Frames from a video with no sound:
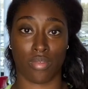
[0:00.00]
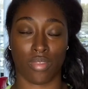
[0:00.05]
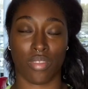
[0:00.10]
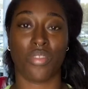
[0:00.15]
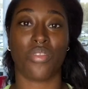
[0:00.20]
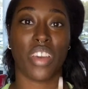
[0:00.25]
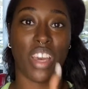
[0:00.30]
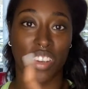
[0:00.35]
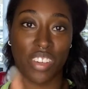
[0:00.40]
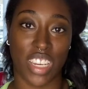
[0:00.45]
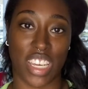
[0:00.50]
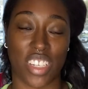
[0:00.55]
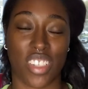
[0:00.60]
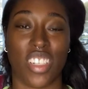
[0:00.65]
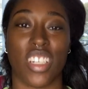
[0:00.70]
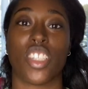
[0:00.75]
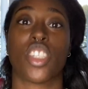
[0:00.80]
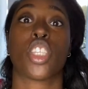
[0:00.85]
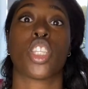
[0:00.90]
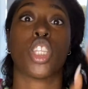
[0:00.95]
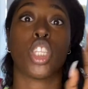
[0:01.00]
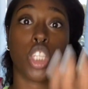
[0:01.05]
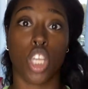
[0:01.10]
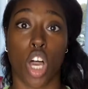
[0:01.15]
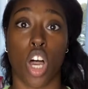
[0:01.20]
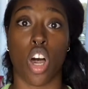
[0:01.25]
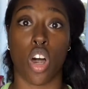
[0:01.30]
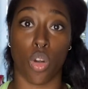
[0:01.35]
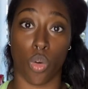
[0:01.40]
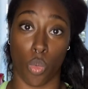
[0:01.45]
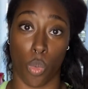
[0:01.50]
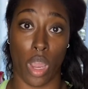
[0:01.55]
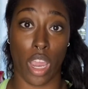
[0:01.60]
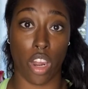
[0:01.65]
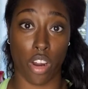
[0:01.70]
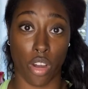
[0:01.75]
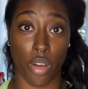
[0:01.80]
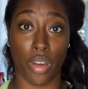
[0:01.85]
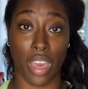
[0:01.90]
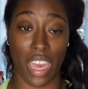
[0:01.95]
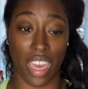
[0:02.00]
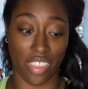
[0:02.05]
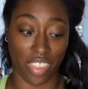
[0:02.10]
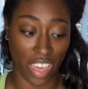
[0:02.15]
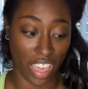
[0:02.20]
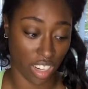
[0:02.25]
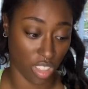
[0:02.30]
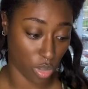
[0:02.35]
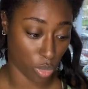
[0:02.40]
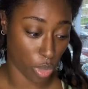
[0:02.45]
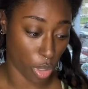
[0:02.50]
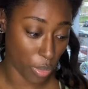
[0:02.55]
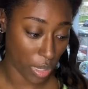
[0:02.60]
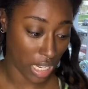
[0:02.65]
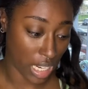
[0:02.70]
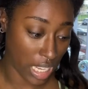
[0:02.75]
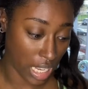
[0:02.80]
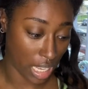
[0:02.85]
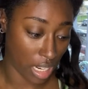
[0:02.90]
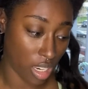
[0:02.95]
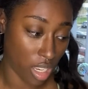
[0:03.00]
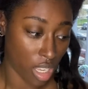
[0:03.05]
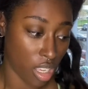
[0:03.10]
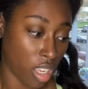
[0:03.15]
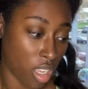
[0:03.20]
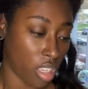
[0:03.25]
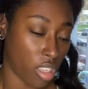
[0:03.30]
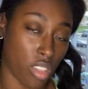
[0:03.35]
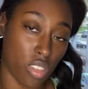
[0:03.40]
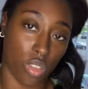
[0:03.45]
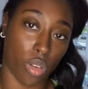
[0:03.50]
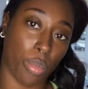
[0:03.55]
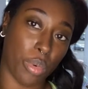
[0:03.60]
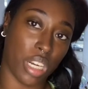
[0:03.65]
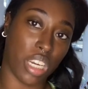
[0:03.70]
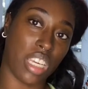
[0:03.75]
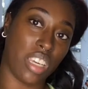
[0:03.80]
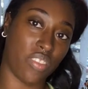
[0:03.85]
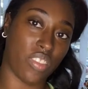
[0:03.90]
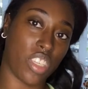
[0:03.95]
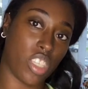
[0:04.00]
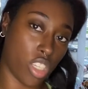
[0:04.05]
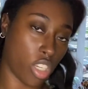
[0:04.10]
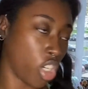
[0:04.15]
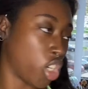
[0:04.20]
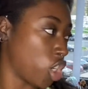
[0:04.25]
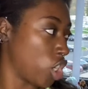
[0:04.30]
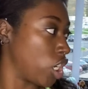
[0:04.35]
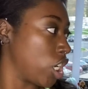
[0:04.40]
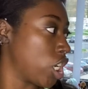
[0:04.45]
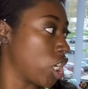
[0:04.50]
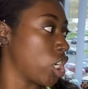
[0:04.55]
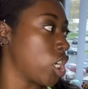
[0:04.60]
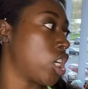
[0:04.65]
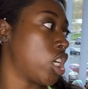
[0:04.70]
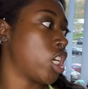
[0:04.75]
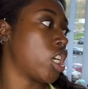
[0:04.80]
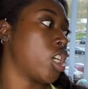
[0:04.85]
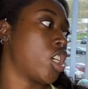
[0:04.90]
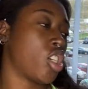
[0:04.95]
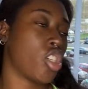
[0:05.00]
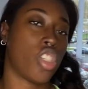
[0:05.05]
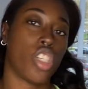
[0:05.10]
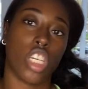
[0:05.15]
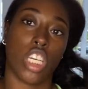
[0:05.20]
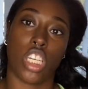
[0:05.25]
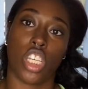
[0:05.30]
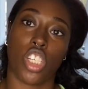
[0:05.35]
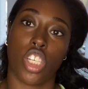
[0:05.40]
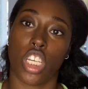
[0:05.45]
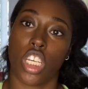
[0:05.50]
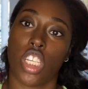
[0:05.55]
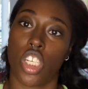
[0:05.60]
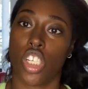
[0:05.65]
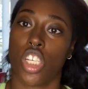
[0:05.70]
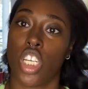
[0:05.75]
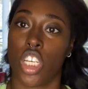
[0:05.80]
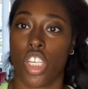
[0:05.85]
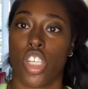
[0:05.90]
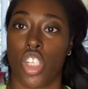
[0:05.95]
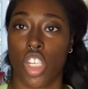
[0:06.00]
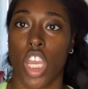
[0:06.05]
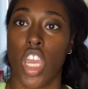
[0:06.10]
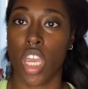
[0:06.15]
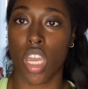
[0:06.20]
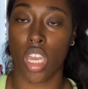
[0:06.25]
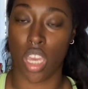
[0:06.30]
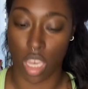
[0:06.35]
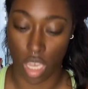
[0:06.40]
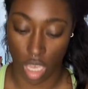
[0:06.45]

foundation. It's long wear, okay? That is what we need. So I'm going to give this a good shiggity, shiggity, shiggity shake.